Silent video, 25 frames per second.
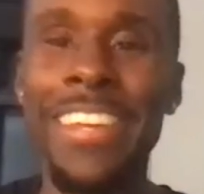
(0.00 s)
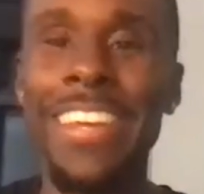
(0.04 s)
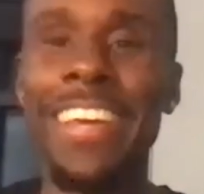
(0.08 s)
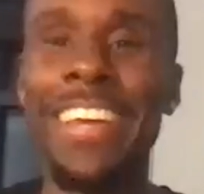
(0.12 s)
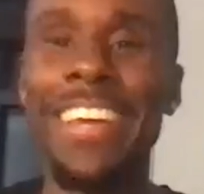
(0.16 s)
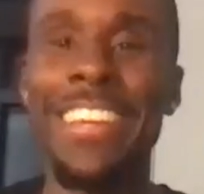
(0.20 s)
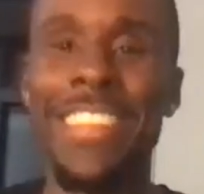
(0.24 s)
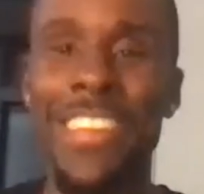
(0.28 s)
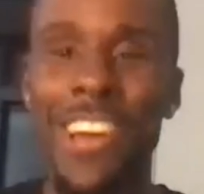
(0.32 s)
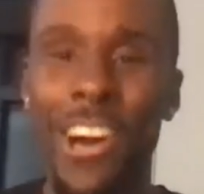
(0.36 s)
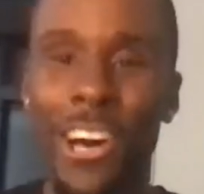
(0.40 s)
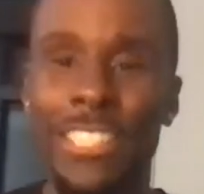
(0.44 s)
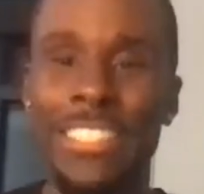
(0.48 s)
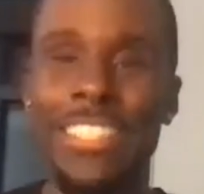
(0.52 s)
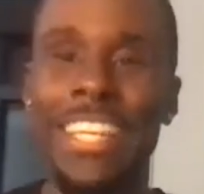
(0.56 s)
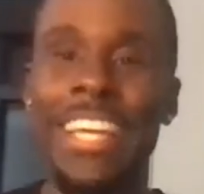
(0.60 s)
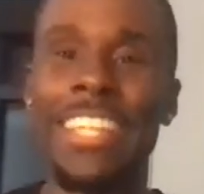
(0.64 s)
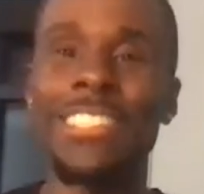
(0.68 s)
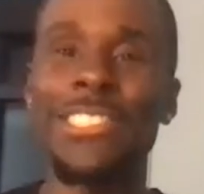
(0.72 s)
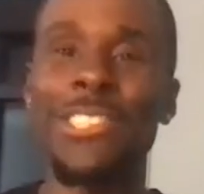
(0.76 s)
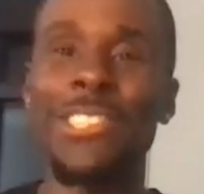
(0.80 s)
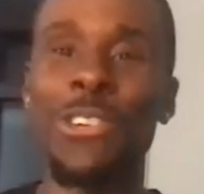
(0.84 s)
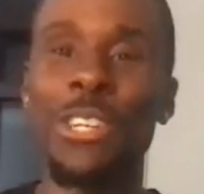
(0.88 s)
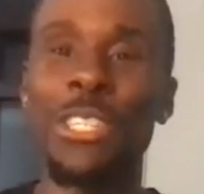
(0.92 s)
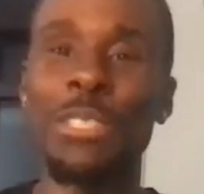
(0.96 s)
Y'all stay
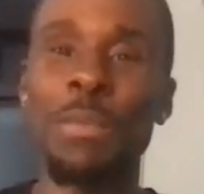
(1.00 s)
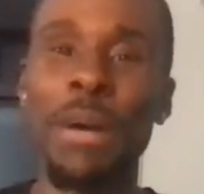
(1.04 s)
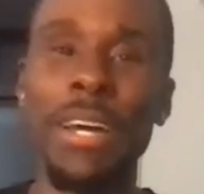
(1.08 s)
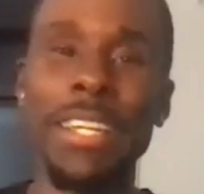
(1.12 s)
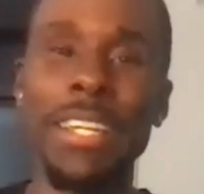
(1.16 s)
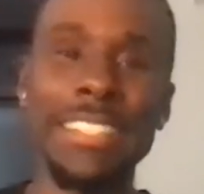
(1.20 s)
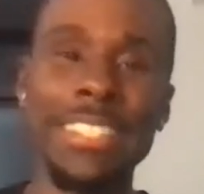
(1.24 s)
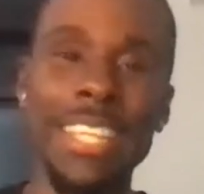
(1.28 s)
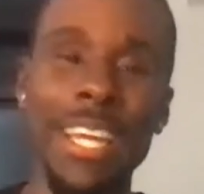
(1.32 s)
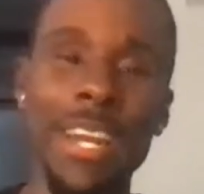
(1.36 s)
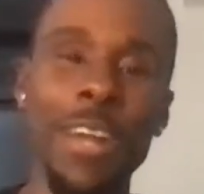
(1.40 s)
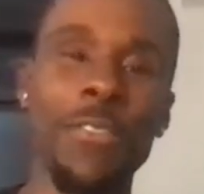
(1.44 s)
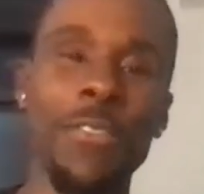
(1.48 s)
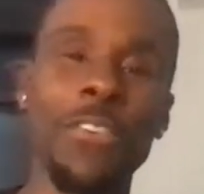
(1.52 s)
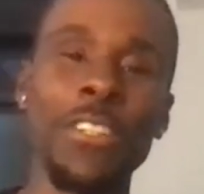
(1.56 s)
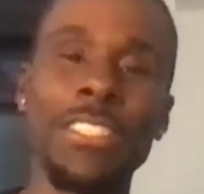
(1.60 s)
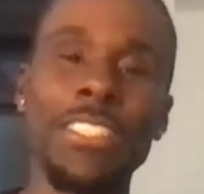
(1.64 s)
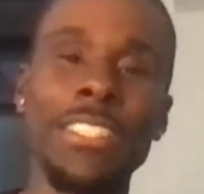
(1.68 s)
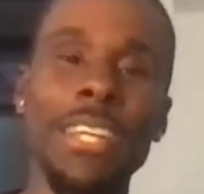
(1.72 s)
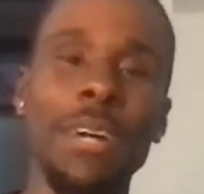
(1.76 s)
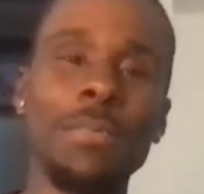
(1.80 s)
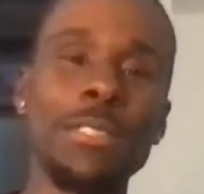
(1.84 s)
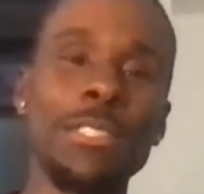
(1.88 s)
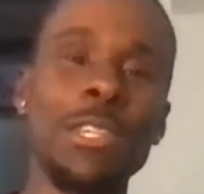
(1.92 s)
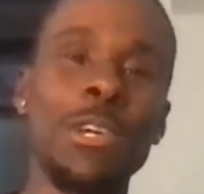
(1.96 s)
tuned. It's about to set up for
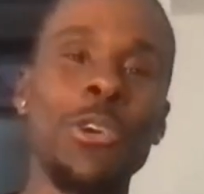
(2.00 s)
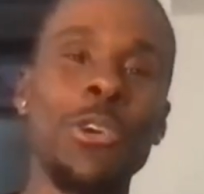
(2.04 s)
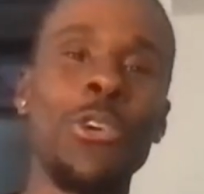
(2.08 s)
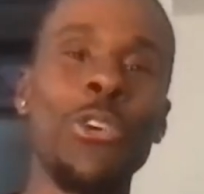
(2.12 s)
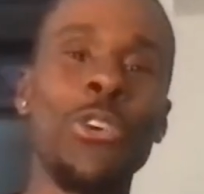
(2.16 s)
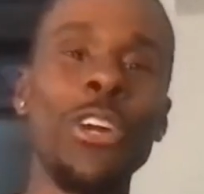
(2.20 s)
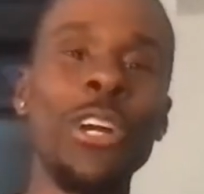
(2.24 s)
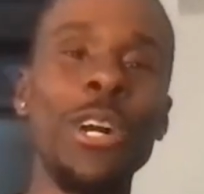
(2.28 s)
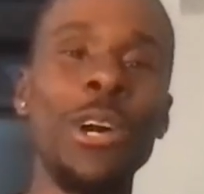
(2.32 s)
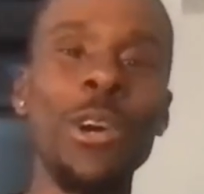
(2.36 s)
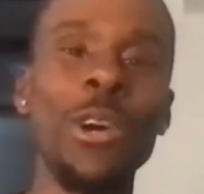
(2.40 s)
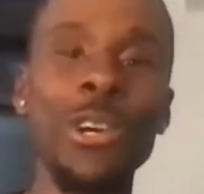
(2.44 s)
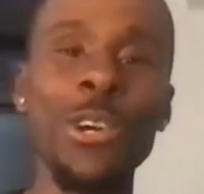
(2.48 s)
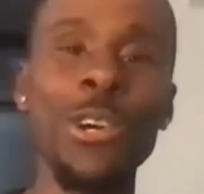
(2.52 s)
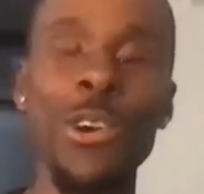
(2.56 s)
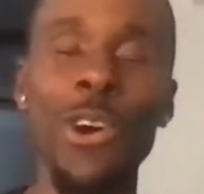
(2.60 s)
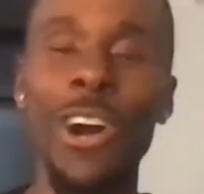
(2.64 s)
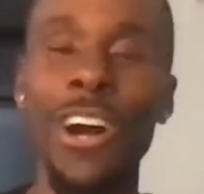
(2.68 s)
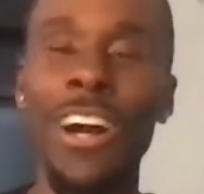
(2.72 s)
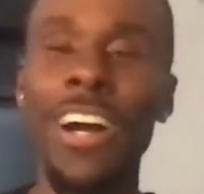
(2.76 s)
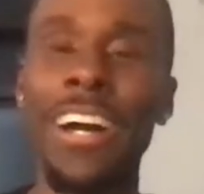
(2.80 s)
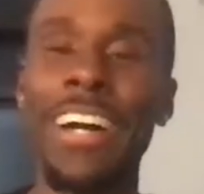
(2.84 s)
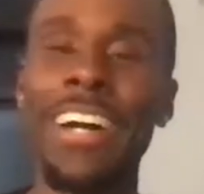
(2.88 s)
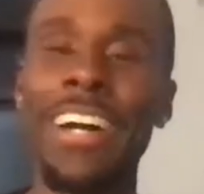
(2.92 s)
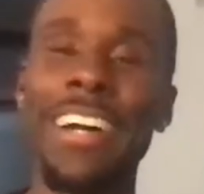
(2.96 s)
something real
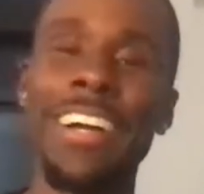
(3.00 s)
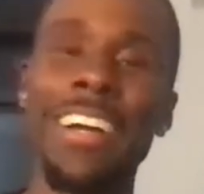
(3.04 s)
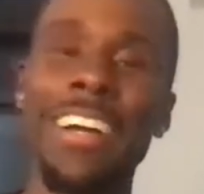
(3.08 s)
good.